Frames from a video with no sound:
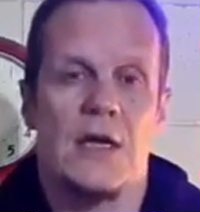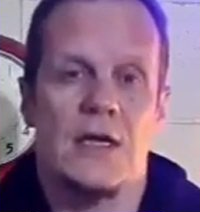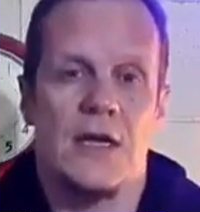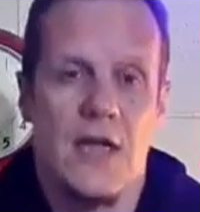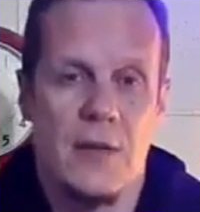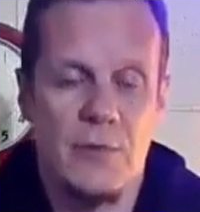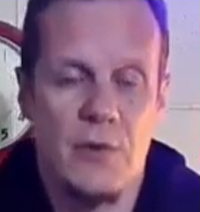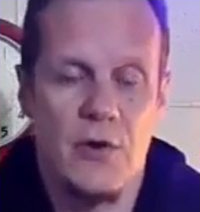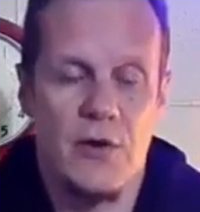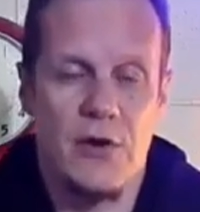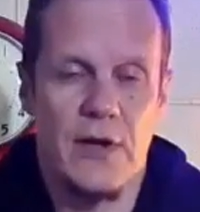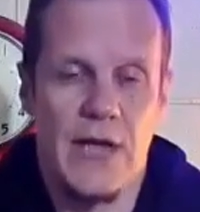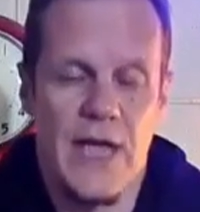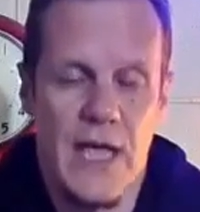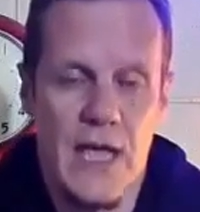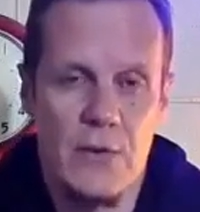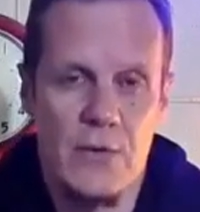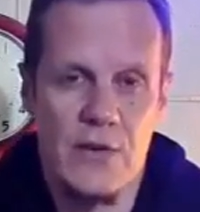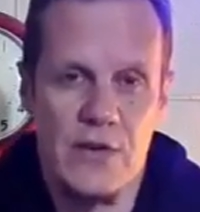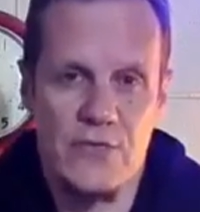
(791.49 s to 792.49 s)
Keep an eye on
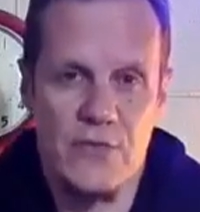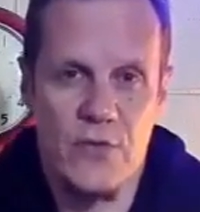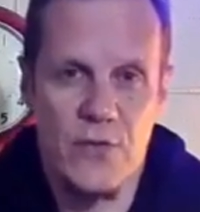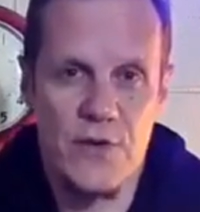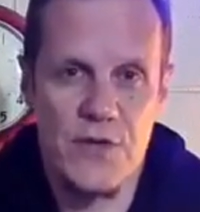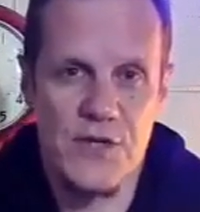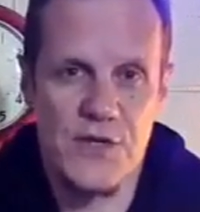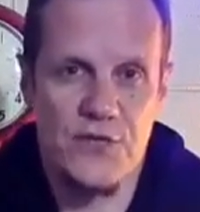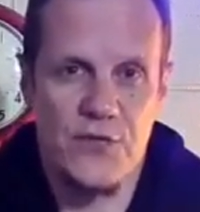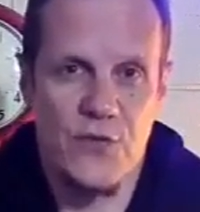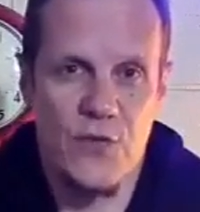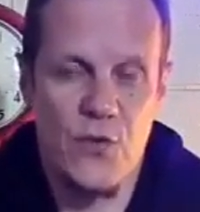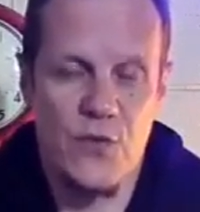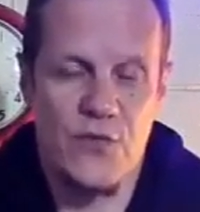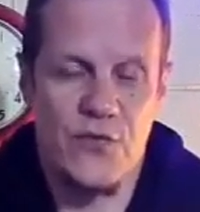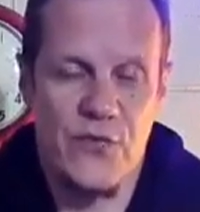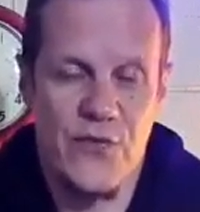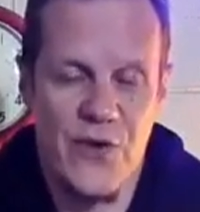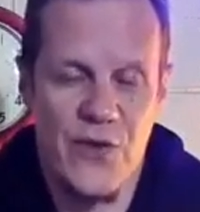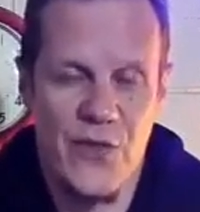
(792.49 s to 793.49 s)
Kiwi Voice for
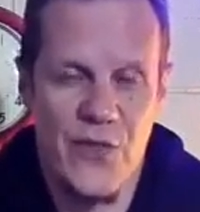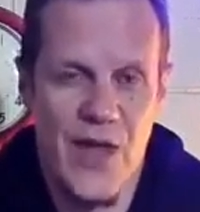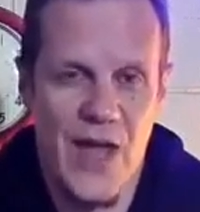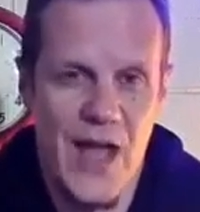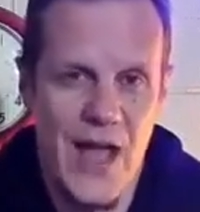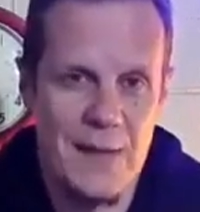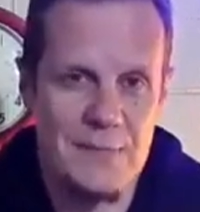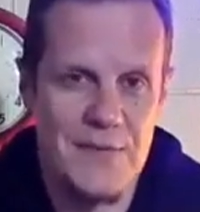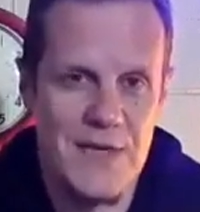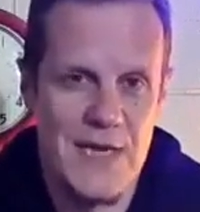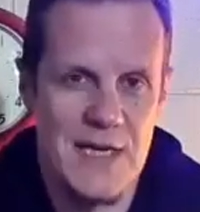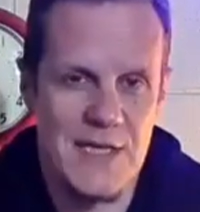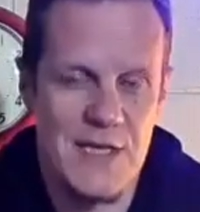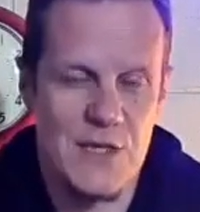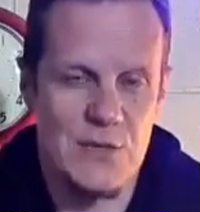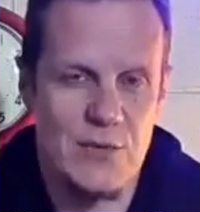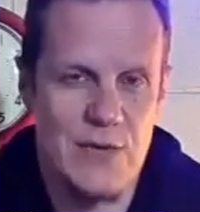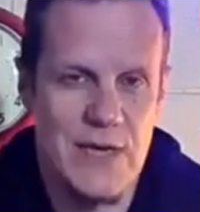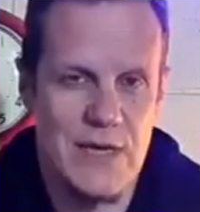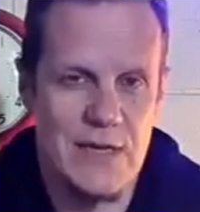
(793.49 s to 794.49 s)
further updates
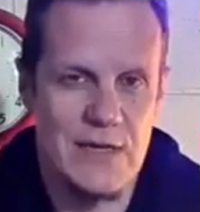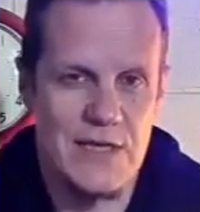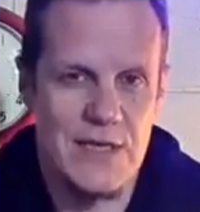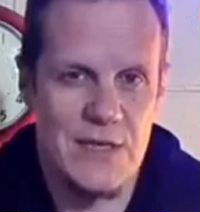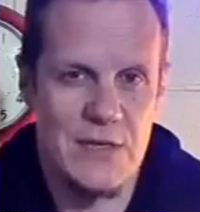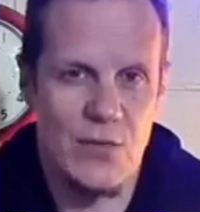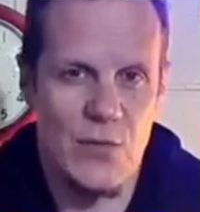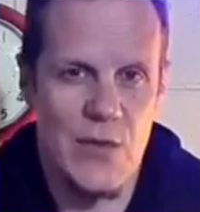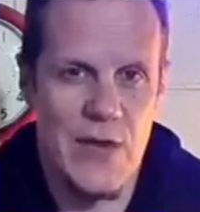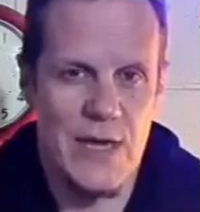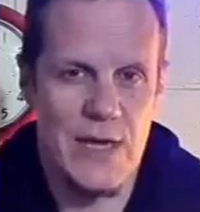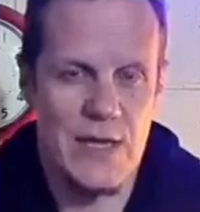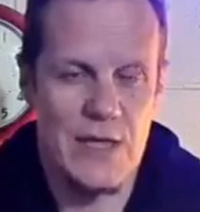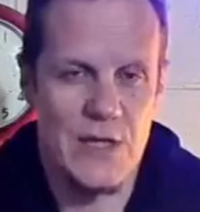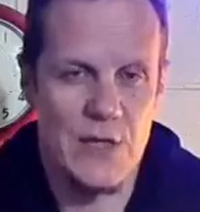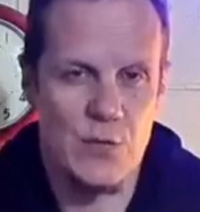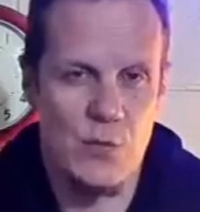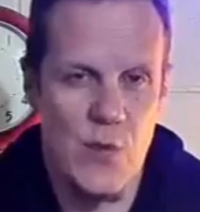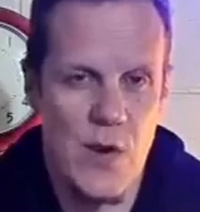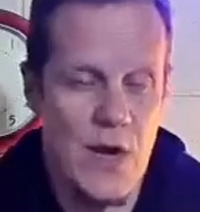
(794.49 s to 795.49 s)
as we head into the weekend
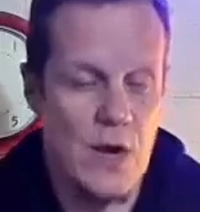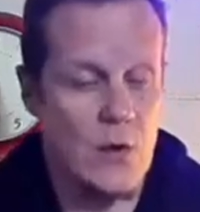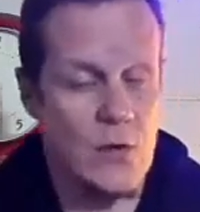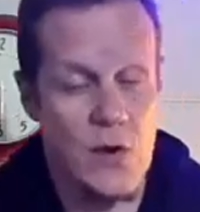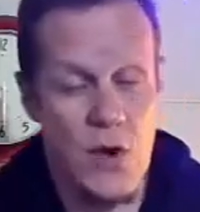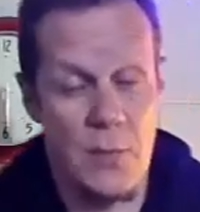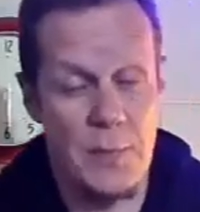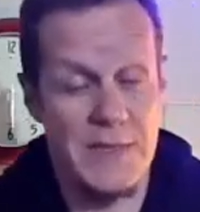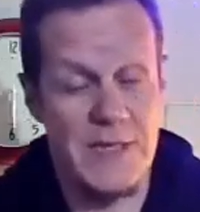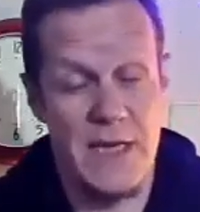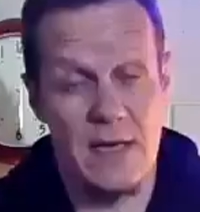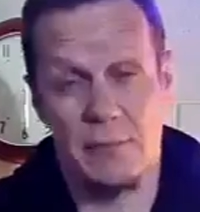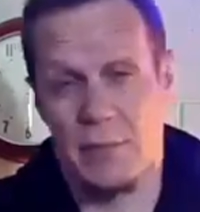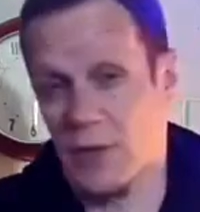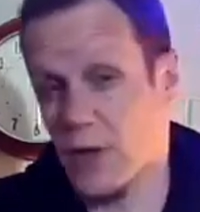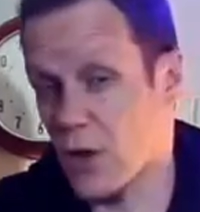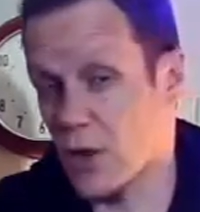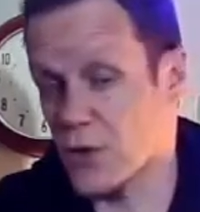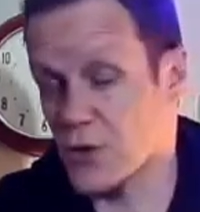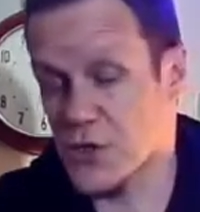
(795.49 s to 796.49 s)
as well. Comment down
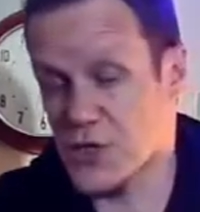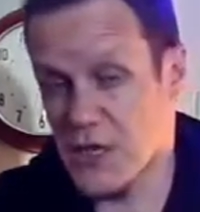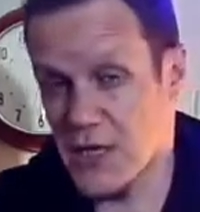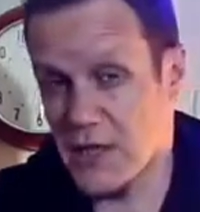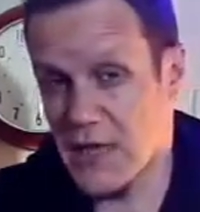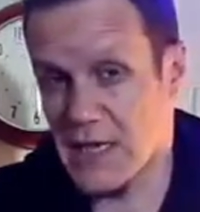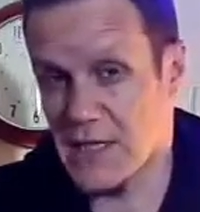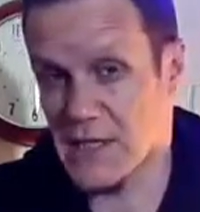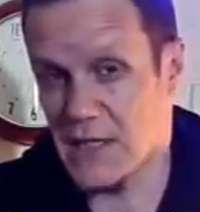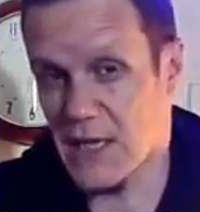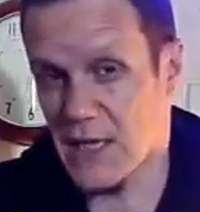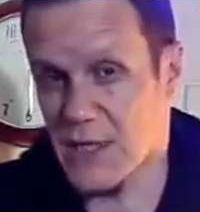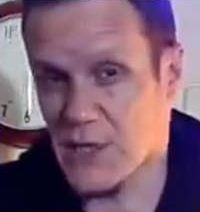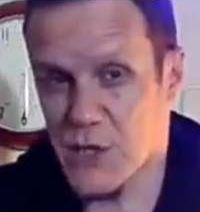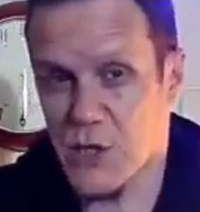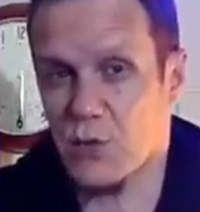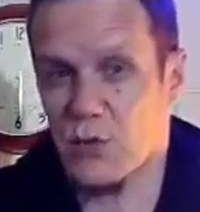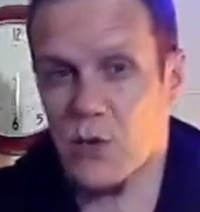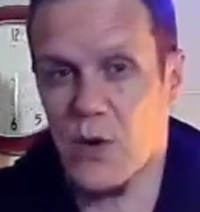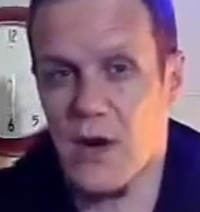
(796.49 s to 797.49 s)
below, share these links
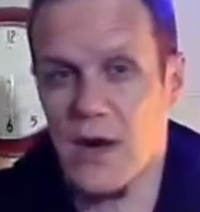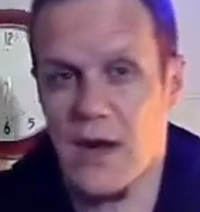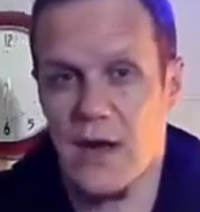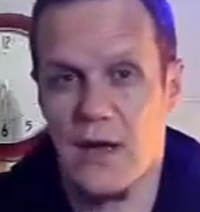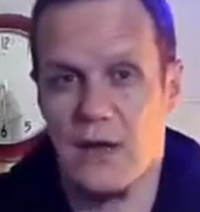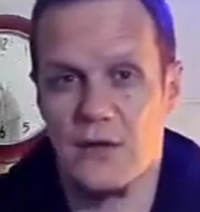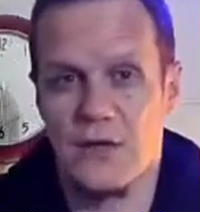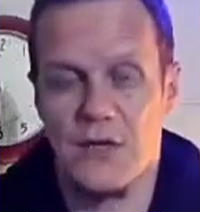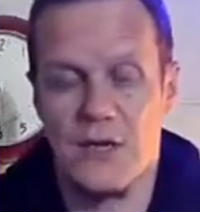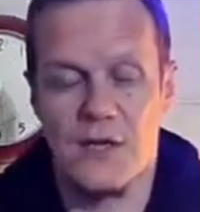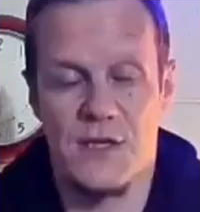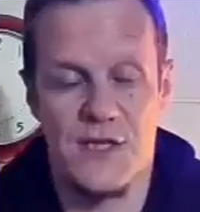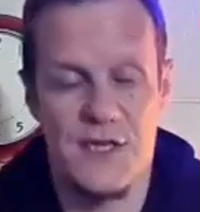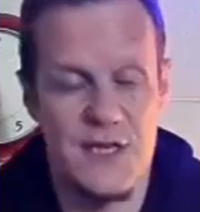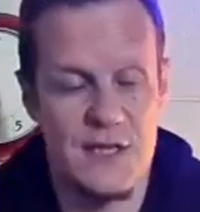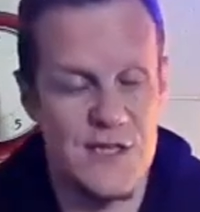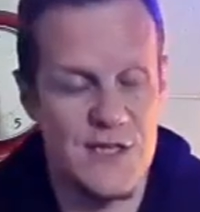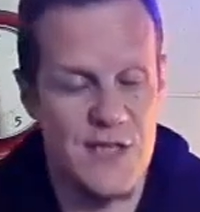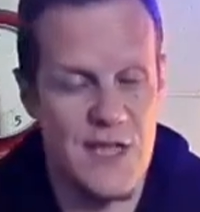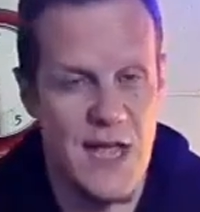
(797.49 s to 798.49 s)
around,
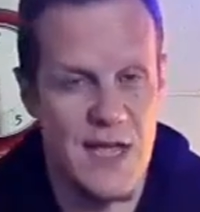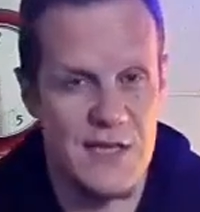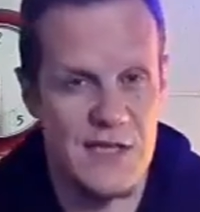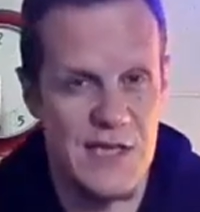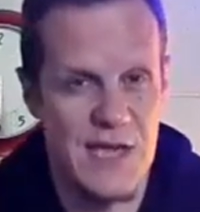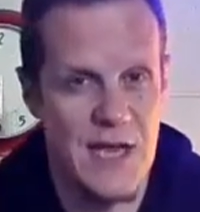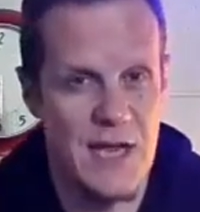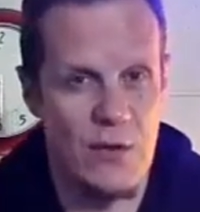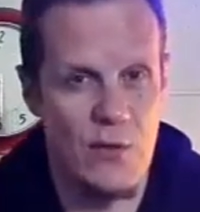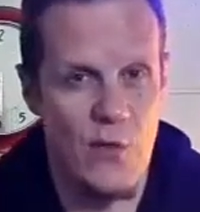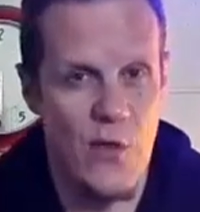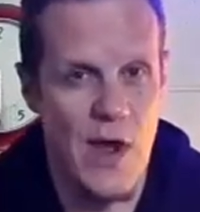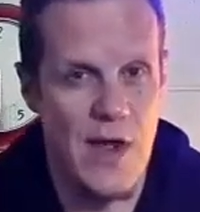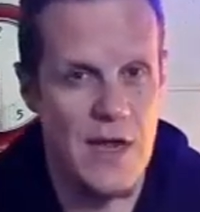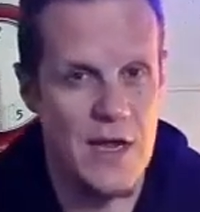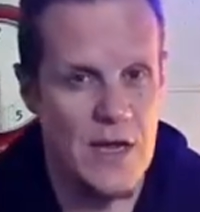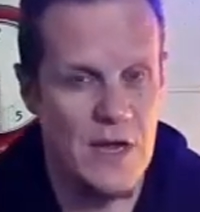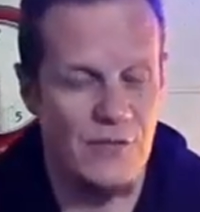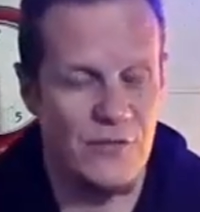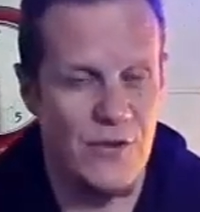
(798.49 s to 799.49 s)
send stars our
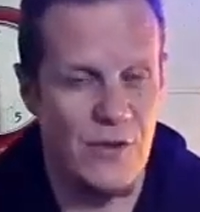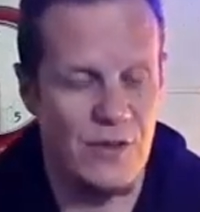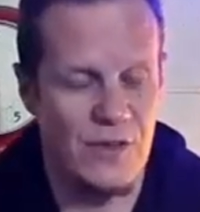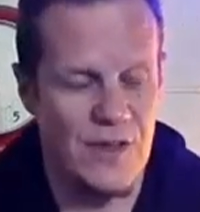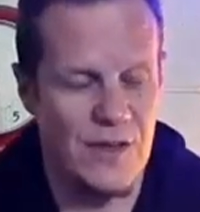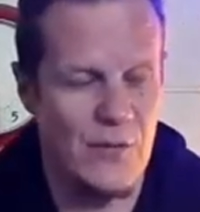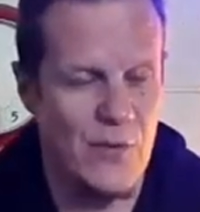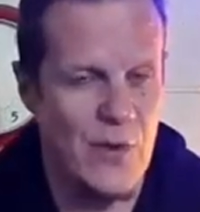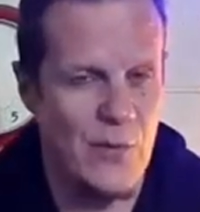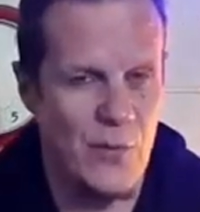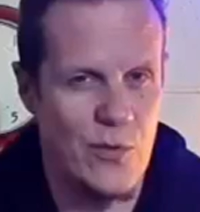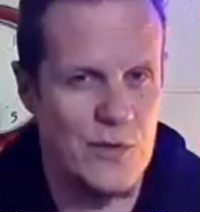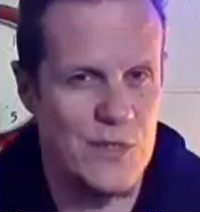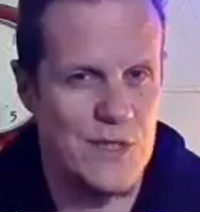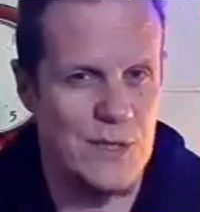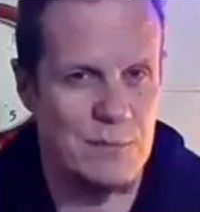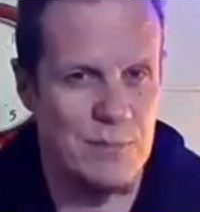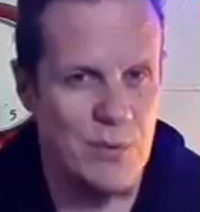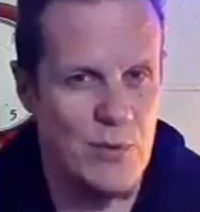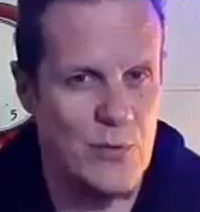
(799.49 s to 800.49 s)
way if you think we're worth
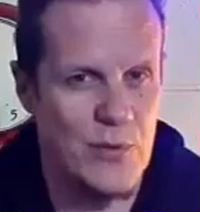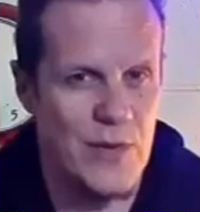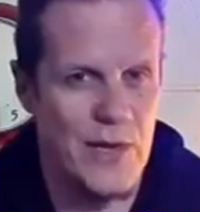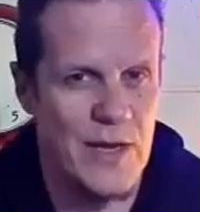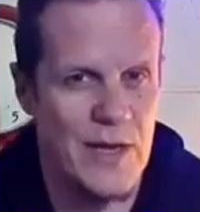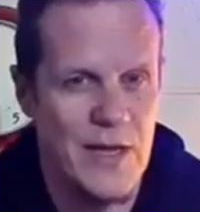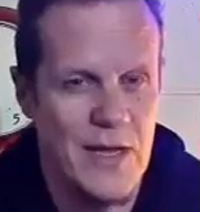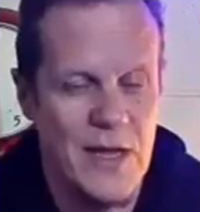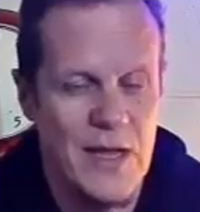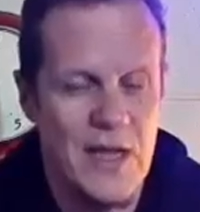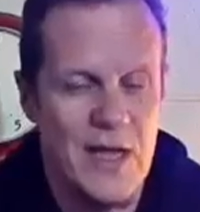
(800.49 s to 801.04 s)
supporting.